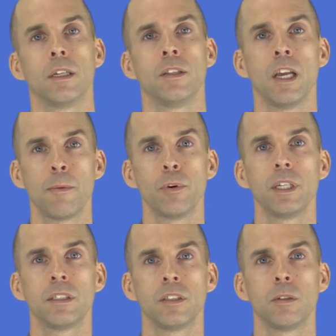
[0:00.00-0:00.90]
The operating
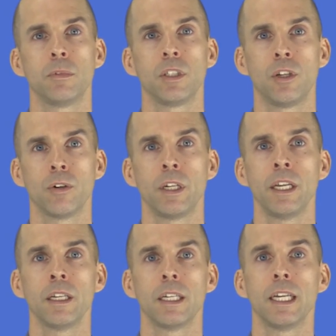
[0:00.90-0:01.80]
system
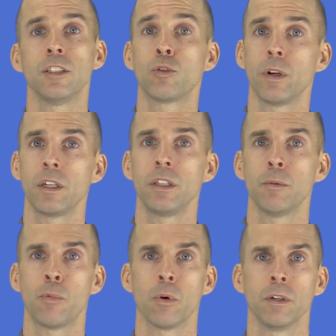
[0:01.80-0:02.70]
security is critically
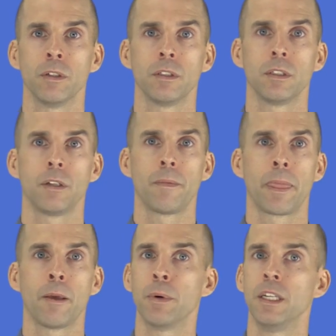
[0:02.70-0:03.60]
important,
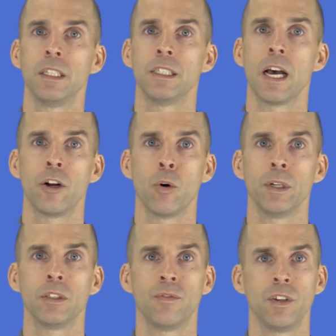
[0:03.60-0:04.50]
but it is not
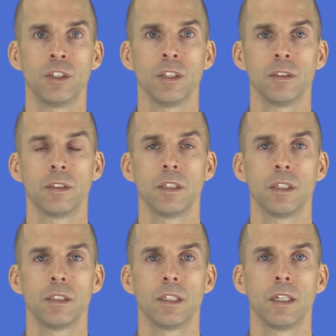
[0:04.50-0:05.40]
always sufficient.
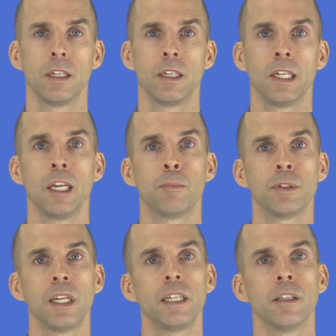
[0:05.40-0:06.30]
In
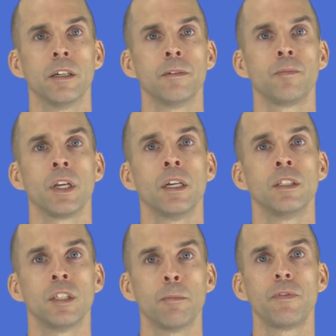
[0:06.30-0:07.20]
particular,
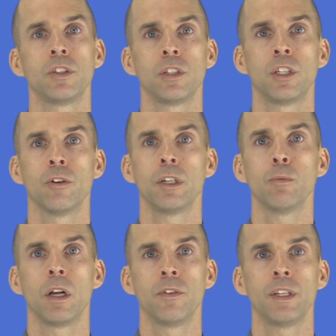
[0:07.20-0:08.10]
some of the
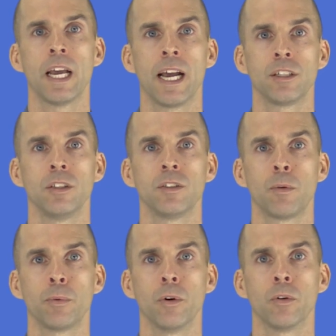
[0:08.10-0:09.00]
security-relevant actions of a
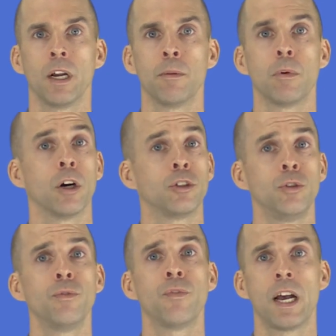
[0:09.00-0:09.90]
program are too
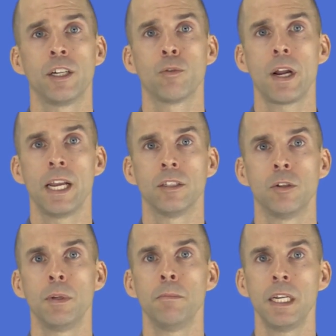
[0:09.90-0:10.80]
fine-grained to
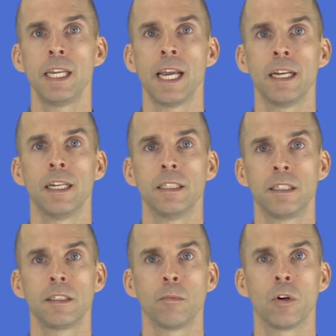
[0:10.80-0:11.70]
be mediated as
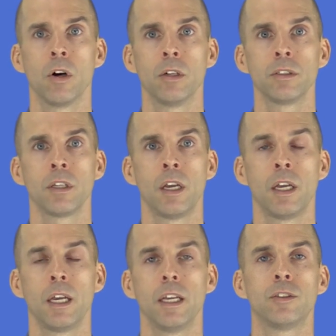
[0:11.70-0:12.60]
system calls,
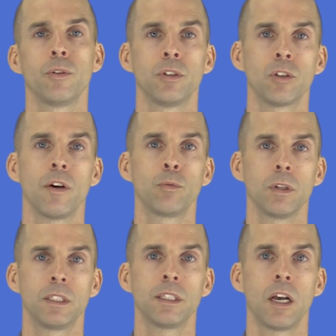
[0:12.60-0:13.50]
and so the software
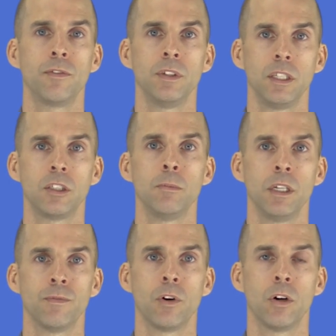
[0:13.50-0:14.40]
itself needs to be
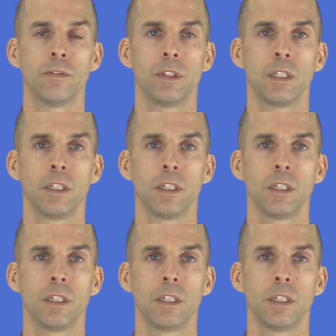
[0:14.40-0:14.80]
involved.